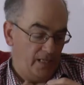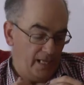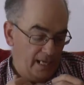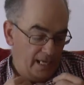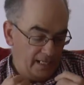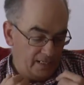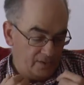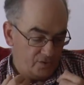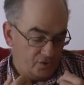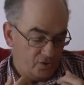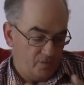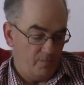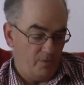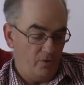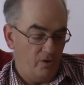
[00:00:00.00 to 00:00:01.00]
It is the
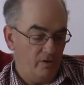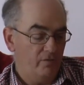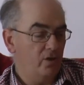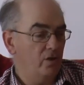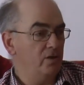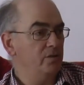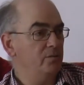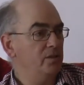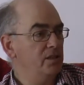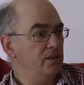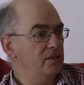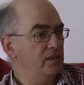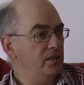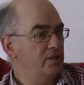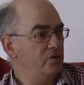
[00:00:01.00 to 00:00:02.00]
Spirit of God who will
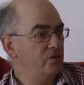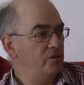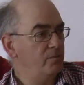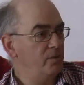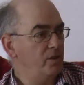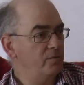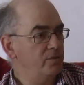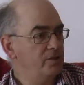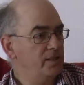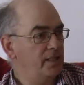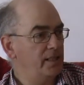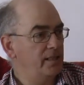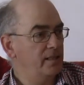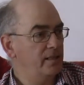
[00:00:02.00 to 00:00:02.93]
conduct your diplomacy.